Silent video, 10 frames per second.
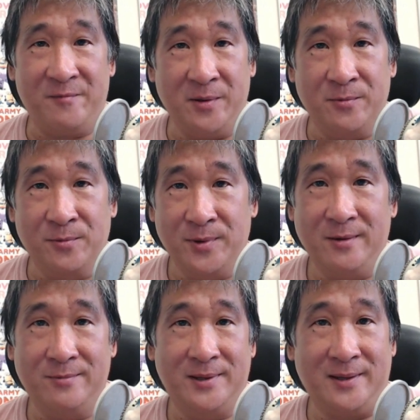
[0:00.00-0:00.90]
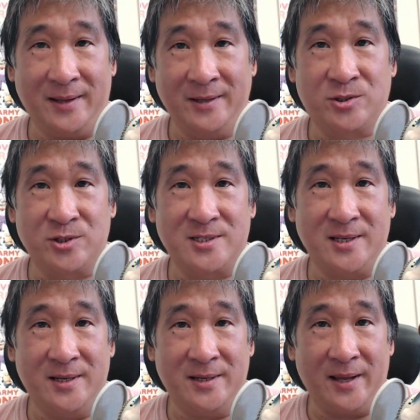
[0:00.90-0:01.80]
I've been really, really
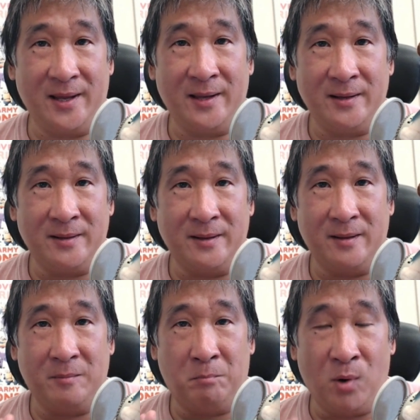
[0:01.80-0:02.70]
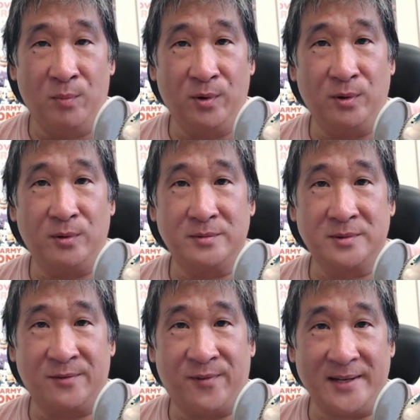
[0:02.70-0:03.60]
interested in mobile
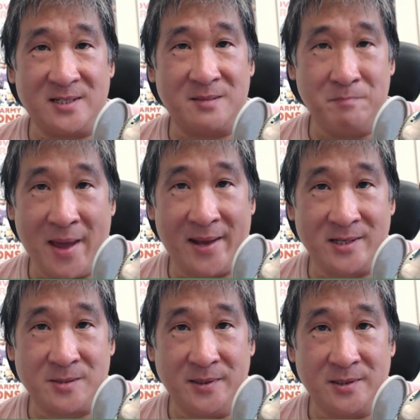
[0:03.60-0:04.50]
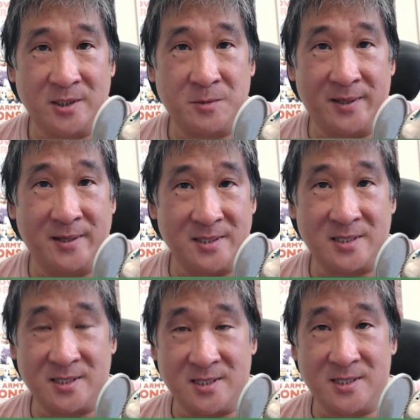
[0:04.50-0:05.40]
device management just because
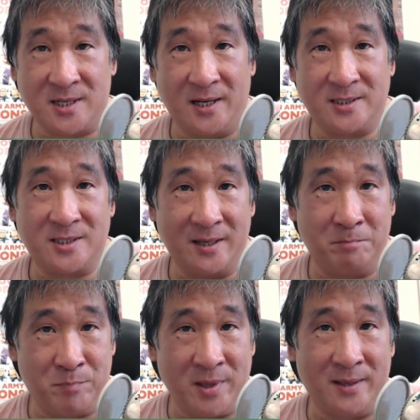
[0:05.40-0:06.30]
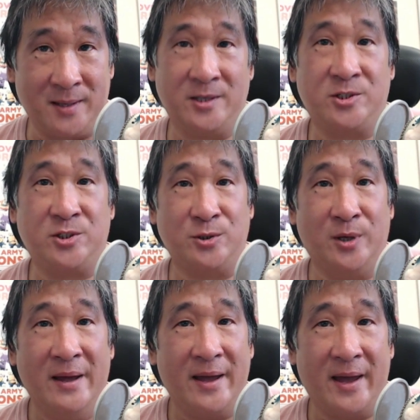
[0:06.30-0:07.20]
it's such a big issue.
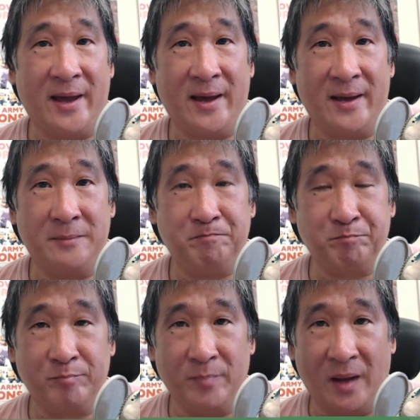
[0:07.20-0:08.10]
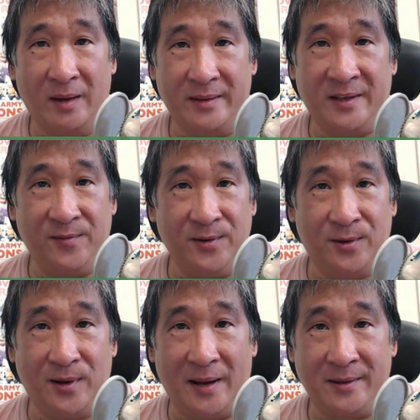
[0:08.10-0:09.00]
And even
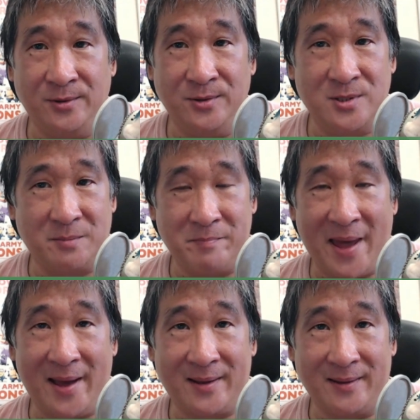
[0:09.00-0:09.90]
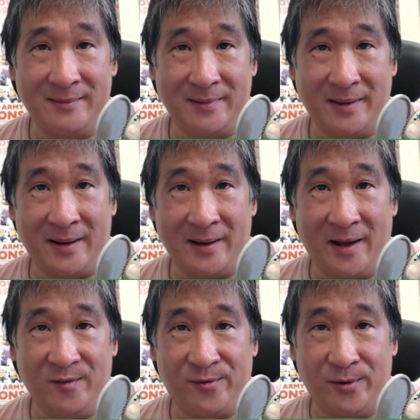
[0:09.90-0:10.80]
though I use a Mac and, and an
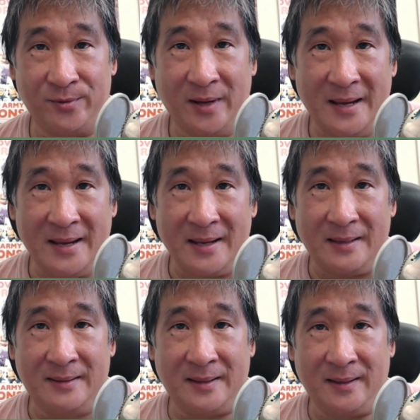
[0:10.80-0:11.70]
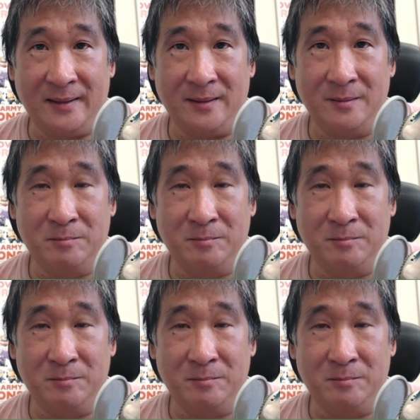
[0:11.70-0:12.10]
iPhone, the